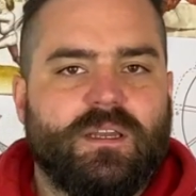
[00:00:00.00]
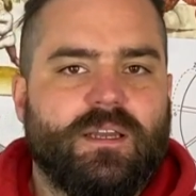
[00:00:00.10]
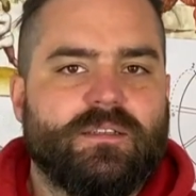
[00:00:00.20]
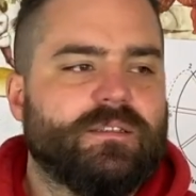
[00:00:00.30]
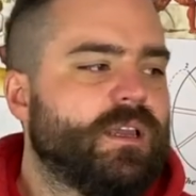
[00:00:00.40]

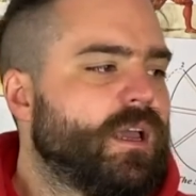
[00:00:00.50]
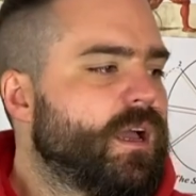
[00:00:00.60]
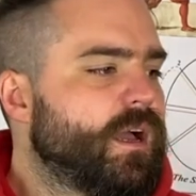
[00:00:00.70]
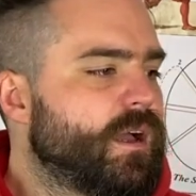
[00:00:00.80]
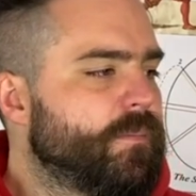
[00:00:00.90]
and
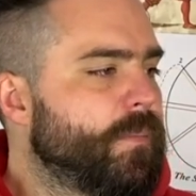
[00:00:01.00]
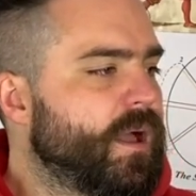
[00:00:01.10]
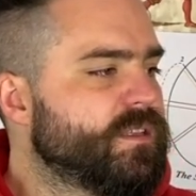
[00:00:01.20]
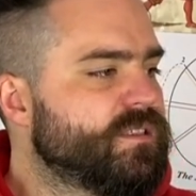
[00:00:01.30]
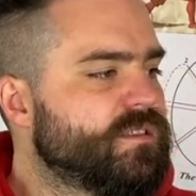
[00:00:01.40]

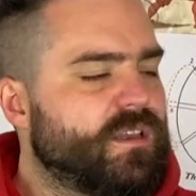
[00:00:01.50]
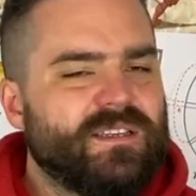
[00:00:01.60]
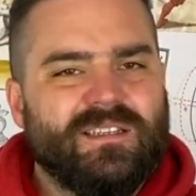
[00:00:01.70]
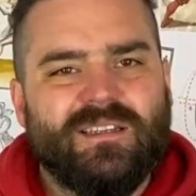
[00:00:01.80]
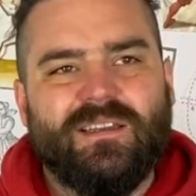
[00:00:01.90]

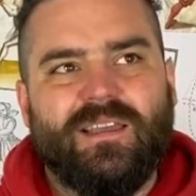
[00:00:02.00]
I'd